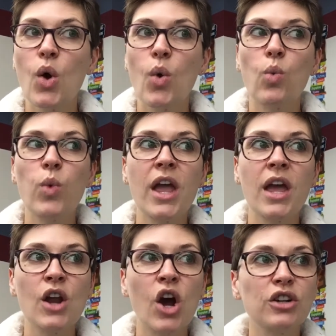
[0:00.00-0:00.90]

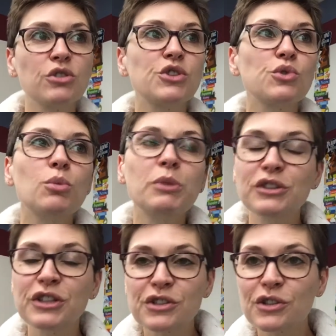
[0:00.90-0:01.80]
When our school
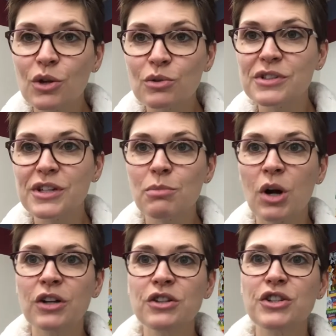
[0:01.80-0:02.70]
buildings closed in
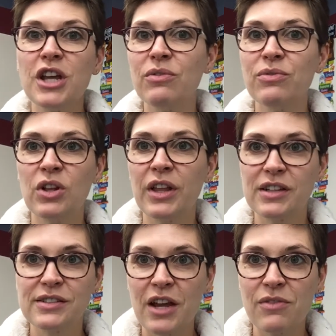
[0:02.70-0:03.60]
March, it felt like a
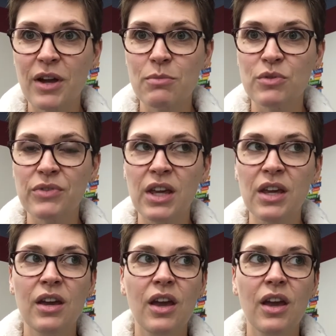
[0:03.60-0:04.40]
sci-fi movie.